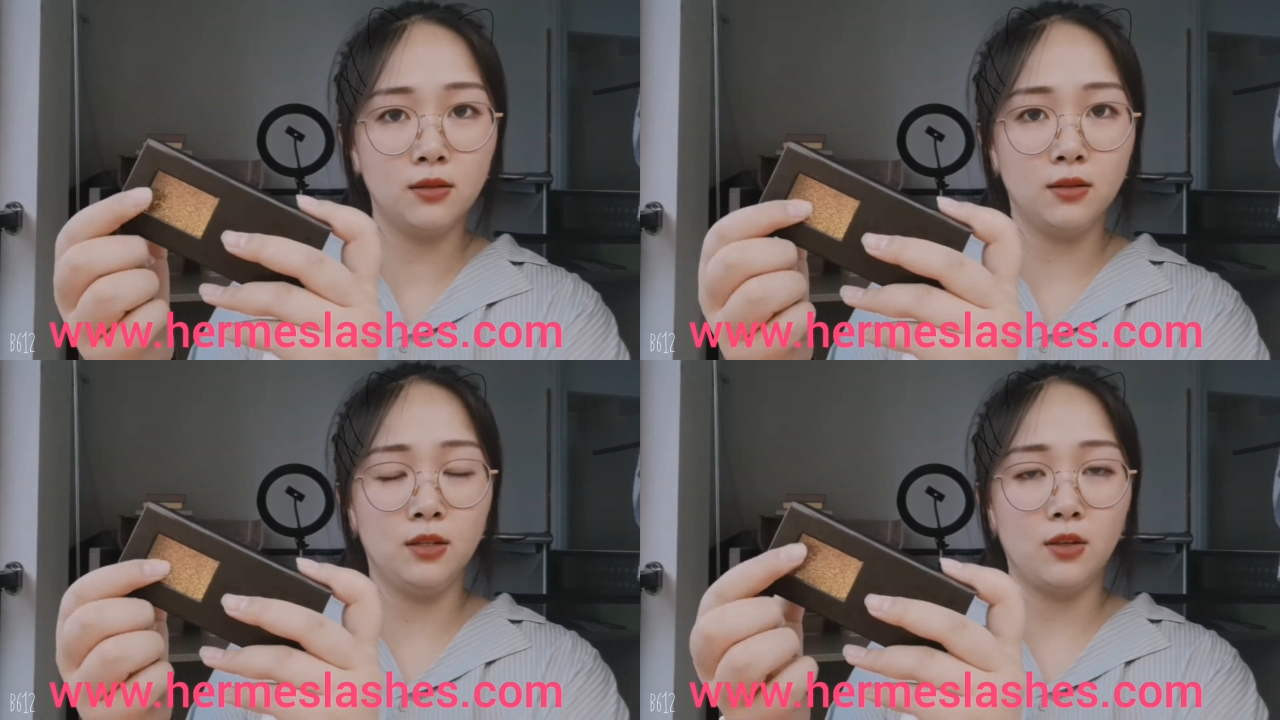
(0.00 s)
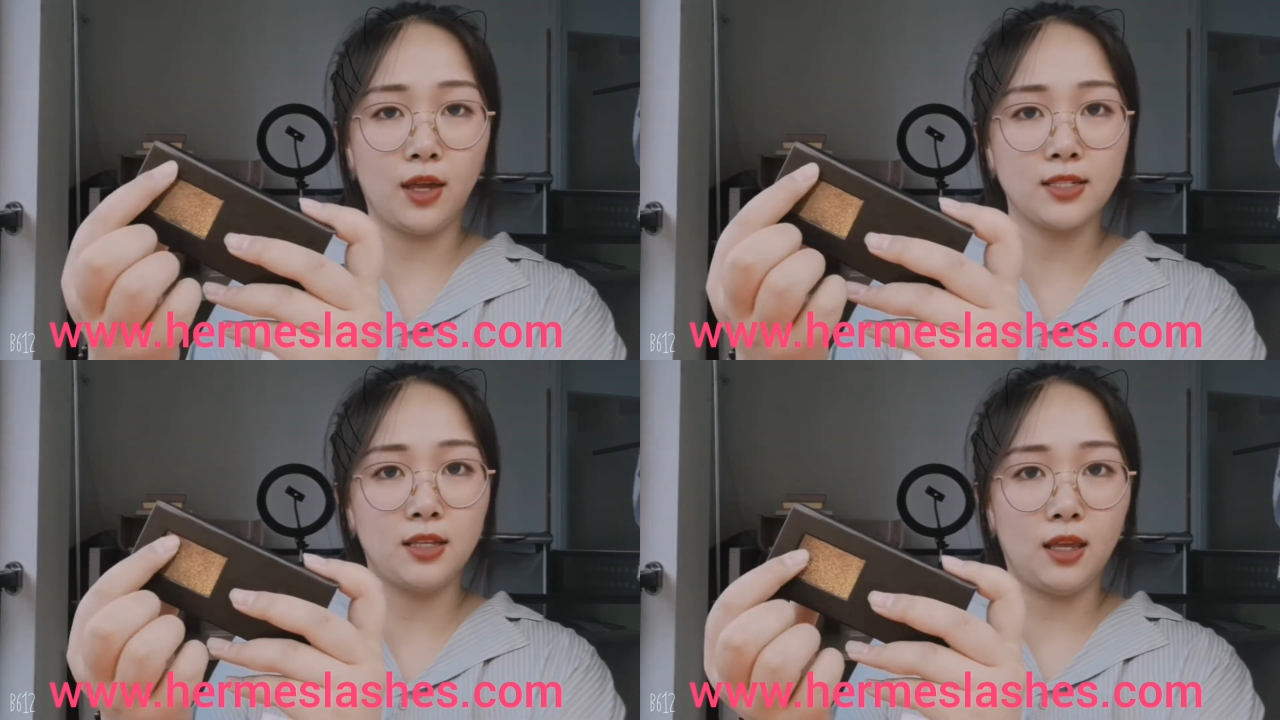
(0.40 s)
You can
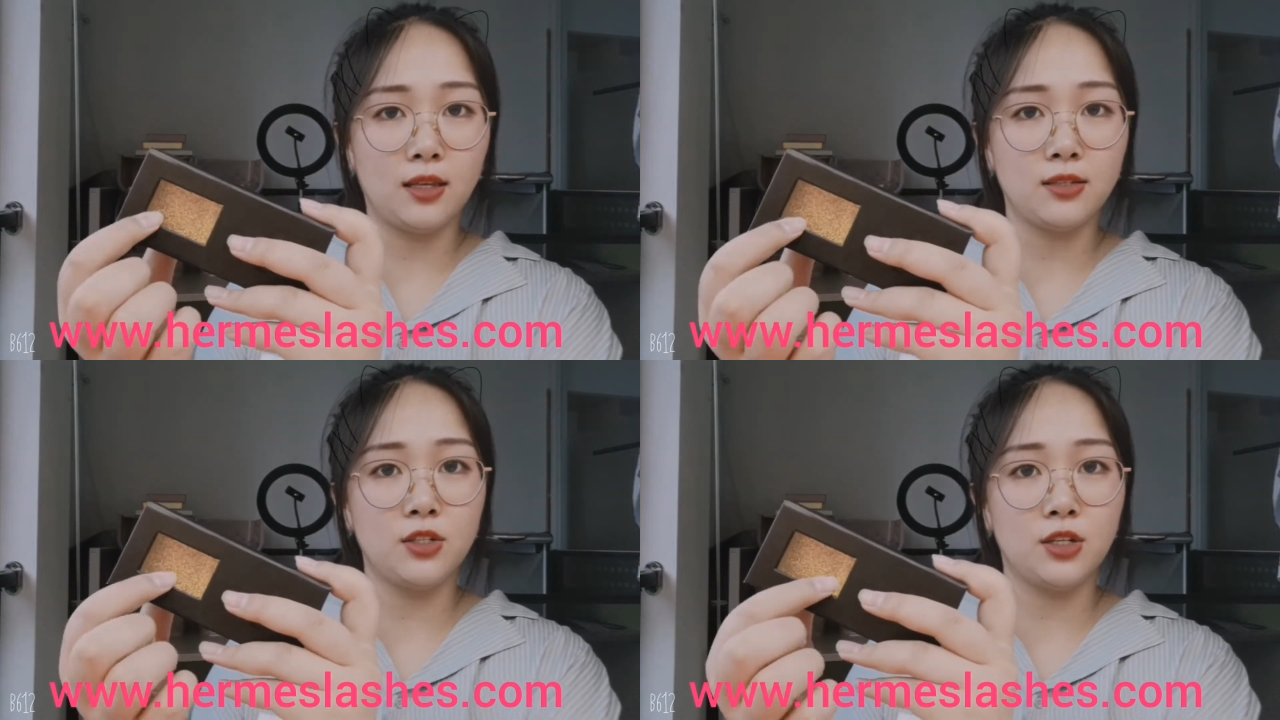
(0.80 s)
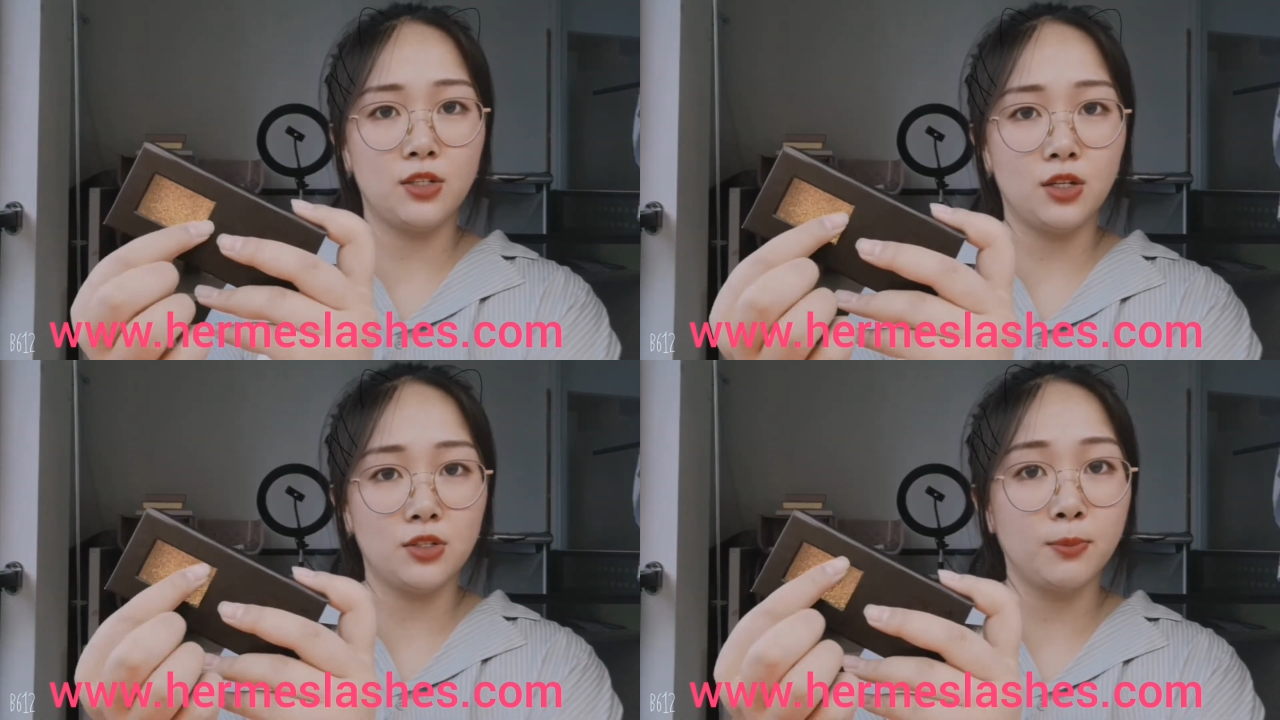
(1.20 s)
see it's just a
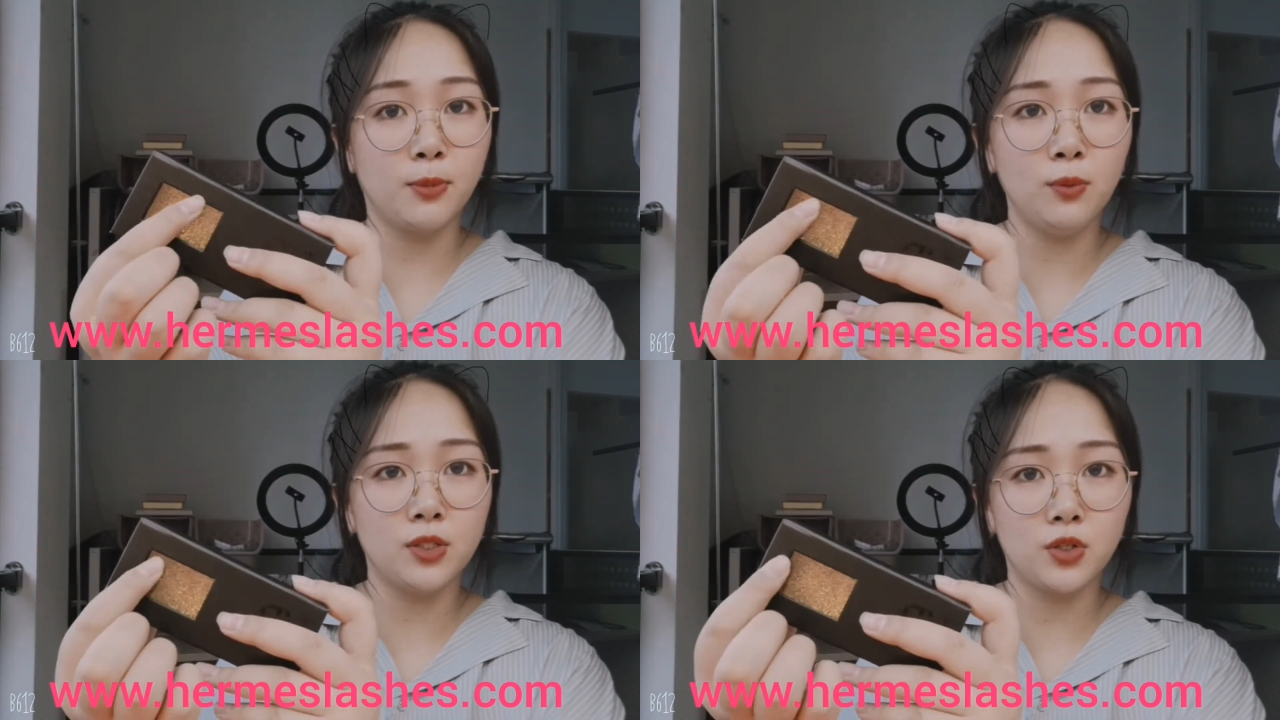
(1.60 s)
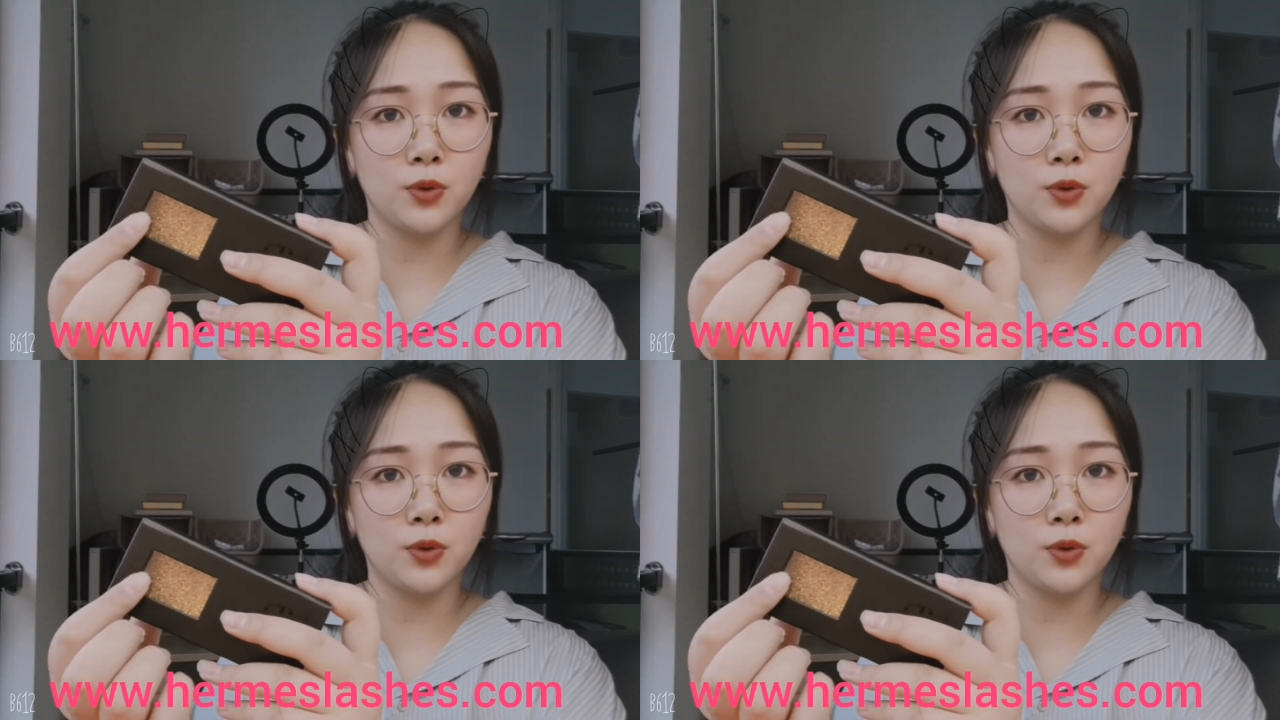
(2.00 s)
small window.